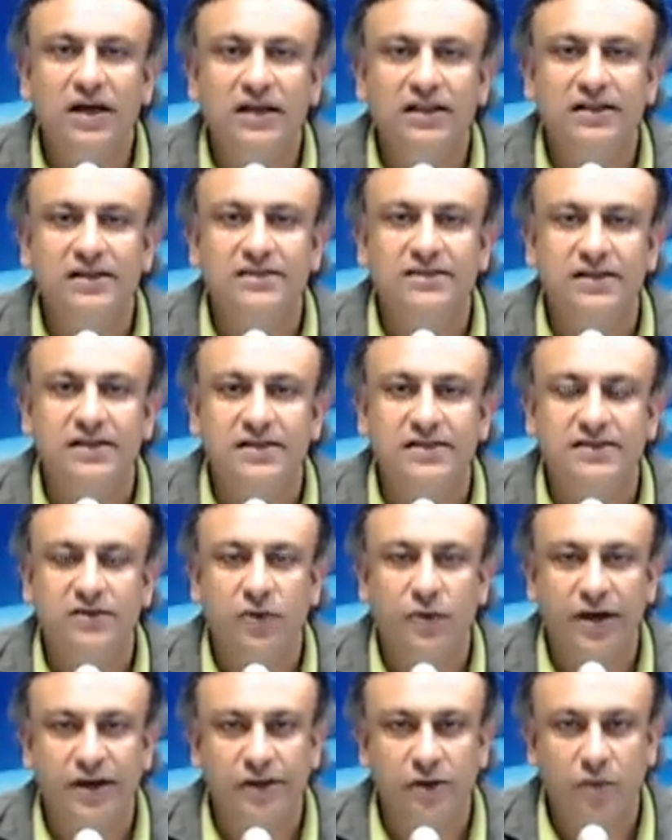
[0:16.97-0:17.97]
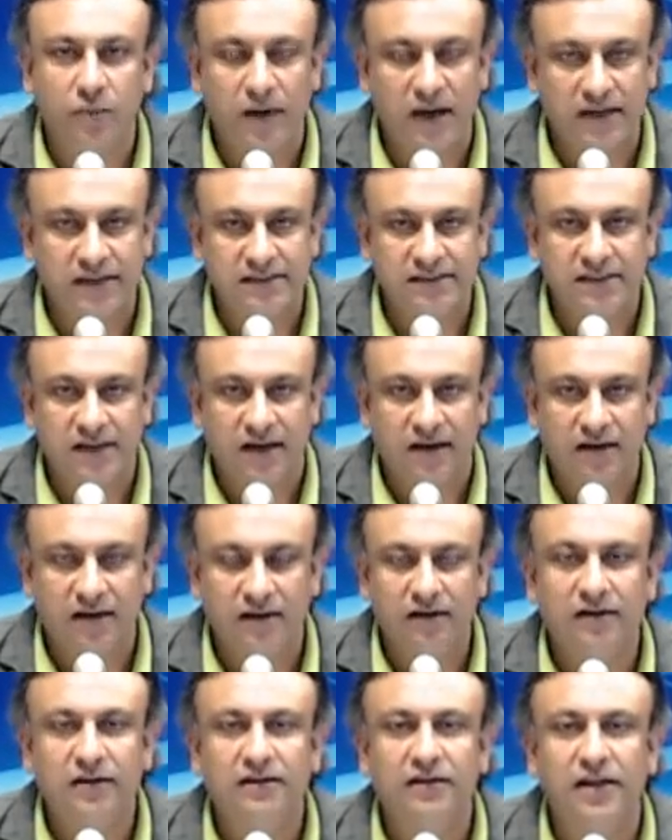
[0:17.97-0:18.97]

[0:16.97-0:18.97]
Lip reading: This is Radio Pakistan.